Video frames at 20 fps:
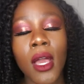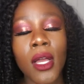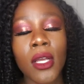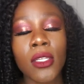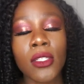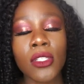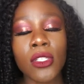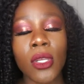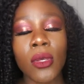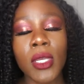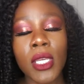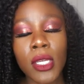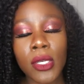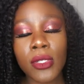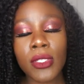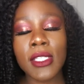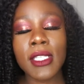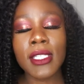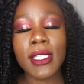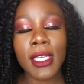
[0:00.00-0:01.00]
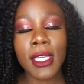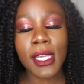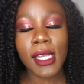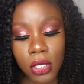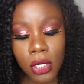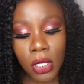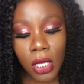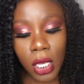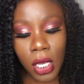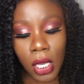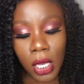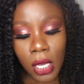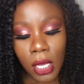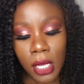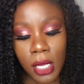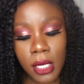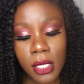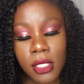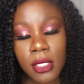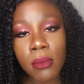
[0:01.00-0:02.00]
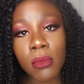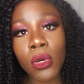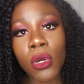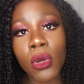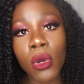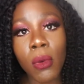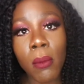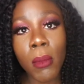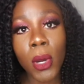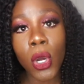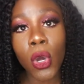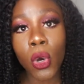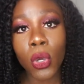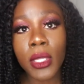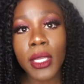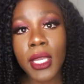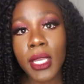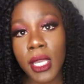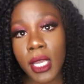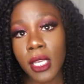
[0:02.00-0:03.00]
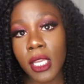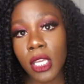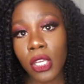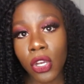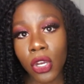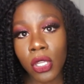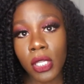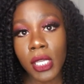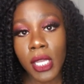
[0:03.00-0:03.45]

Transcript: So here's the tea. It is a Mongolian kinky curly